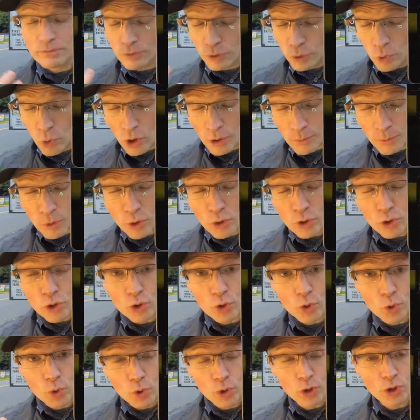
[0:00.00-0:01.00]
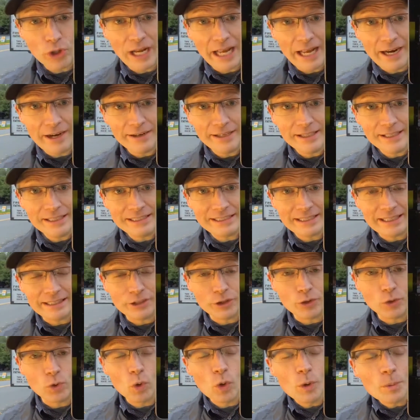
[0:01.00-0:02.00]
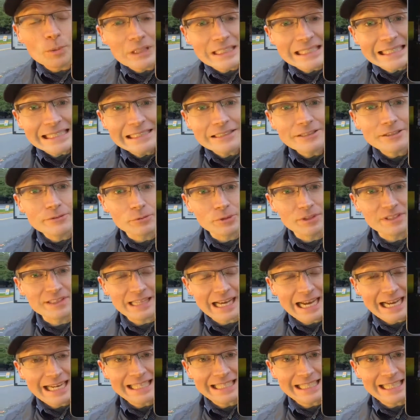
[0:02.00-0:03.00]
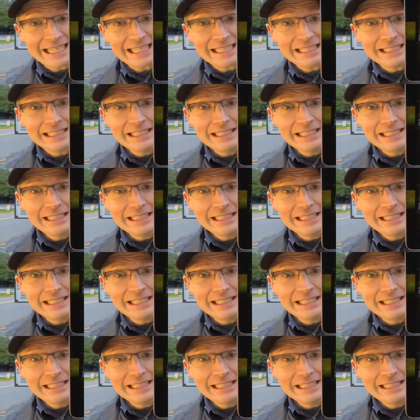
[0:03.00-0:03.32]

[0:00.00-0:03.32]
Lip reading: normal cooler areas that they're normally residing in.